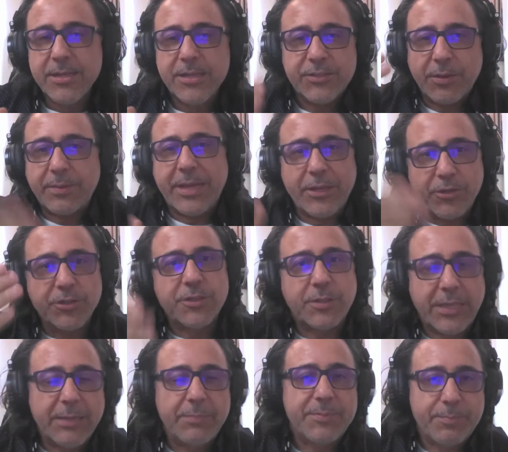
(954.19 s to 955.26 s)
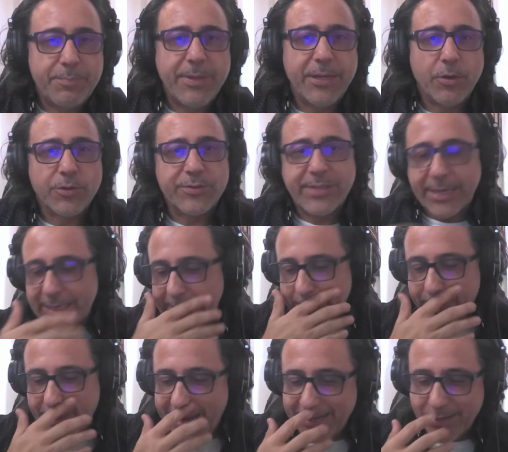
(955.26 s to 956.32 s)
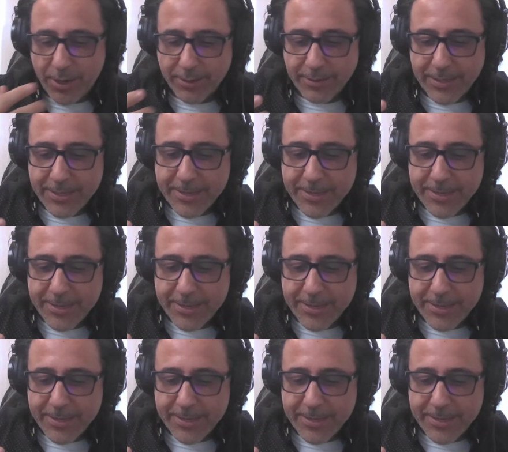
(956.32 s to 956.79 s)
something that you just keeps, steadily paying on.